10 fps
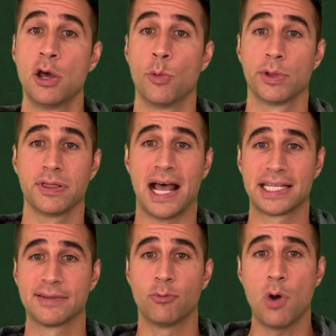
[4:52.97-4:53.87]
with
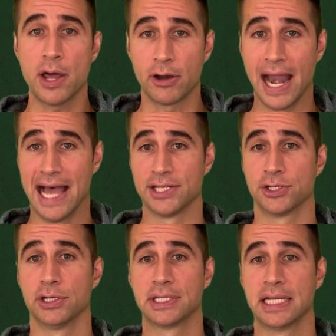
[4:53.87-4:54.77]
lots of water
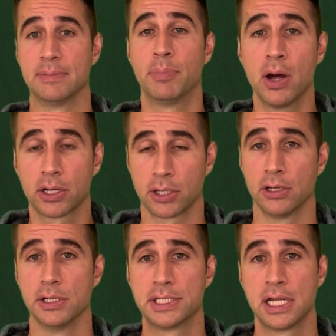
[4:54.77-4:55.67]
hazards and
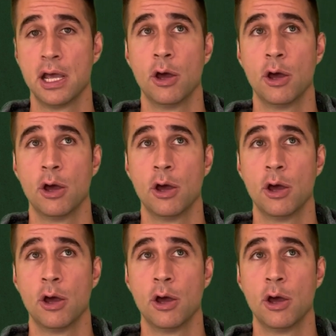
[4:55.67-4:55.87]
bunkers